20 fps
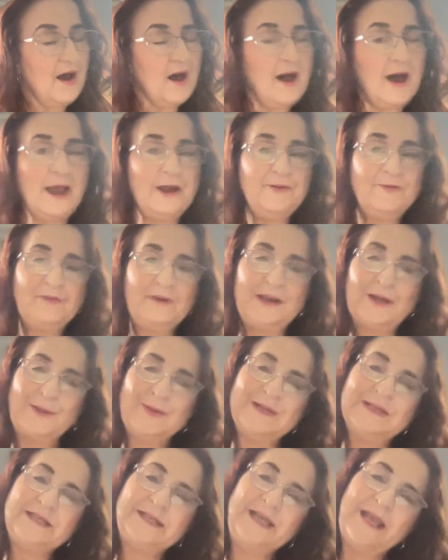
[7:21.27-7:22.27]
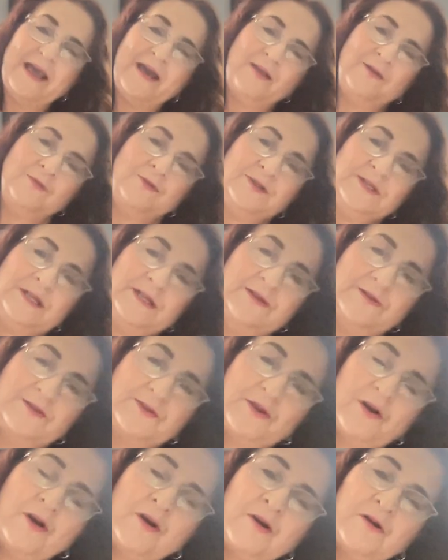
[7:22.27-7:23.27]
High frequency energies
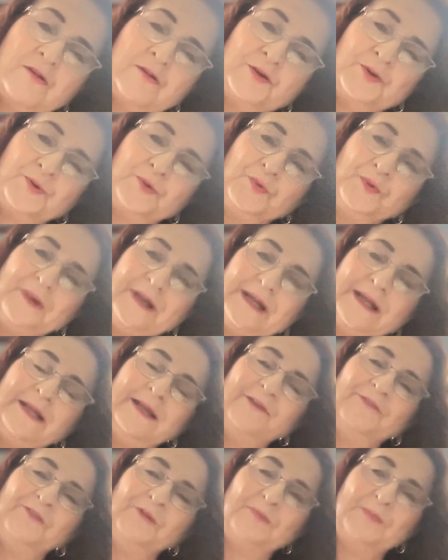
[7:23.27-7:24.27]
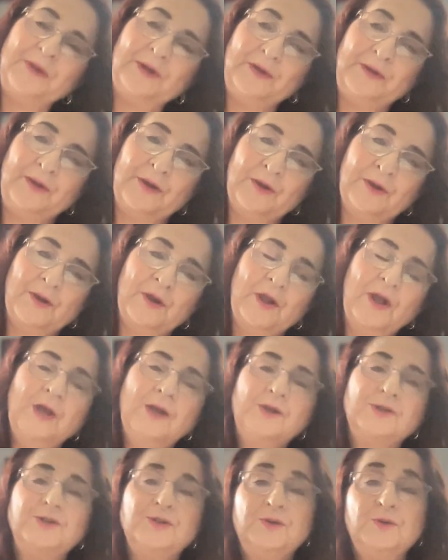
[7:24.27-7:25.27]
are really familiar
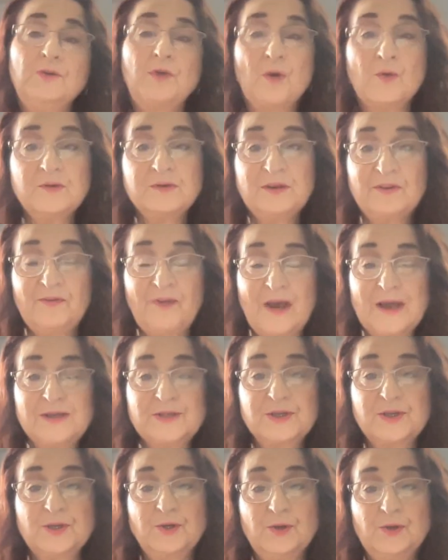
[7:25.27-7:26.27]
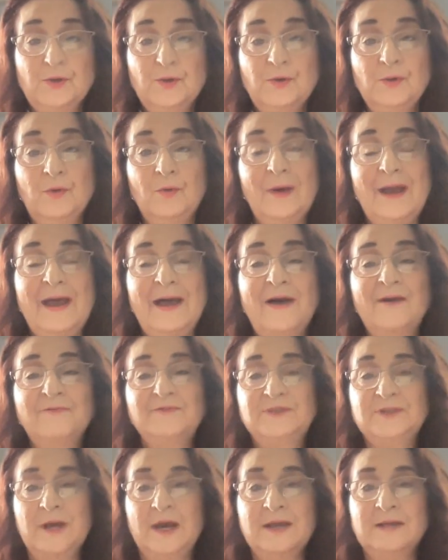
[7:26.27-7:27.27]
to those of us who have
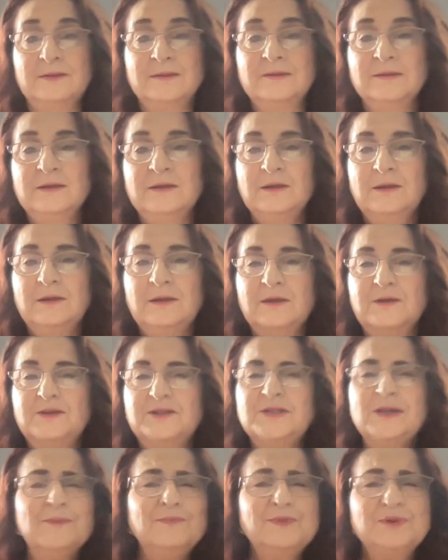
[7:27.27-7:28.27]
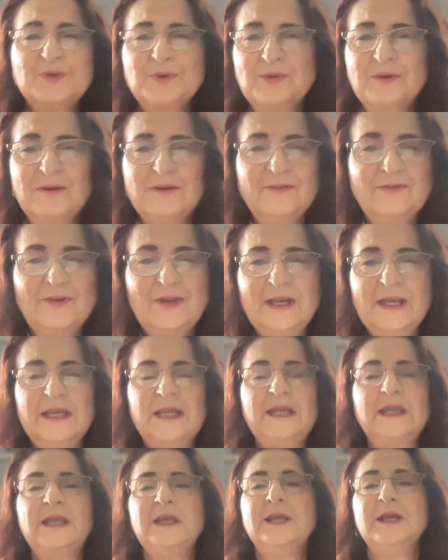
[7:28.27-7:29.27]
done some sort of
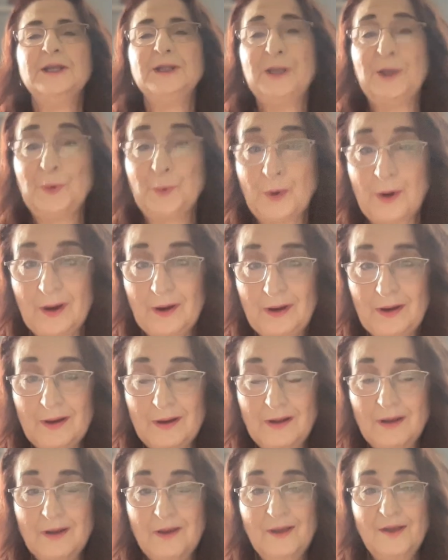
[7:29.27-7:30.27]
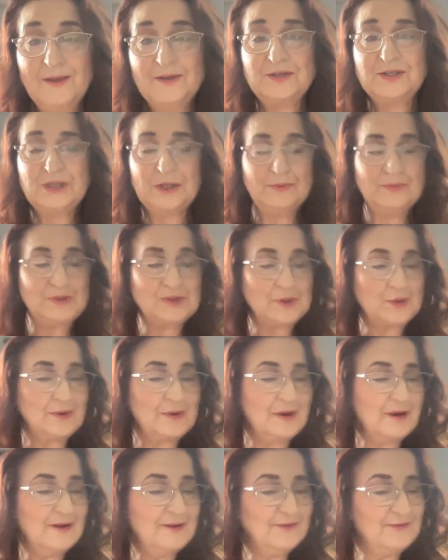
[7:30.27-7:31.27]
healing work, some sort
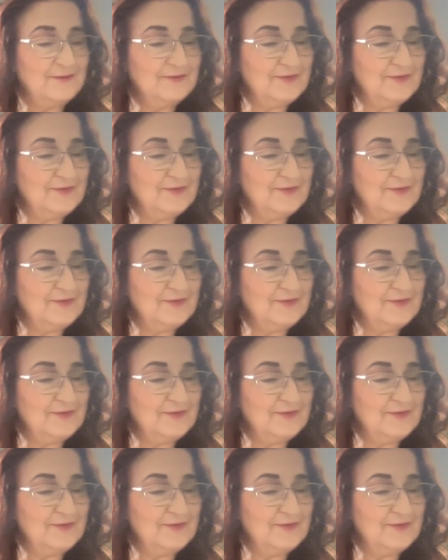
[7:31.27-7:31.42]
of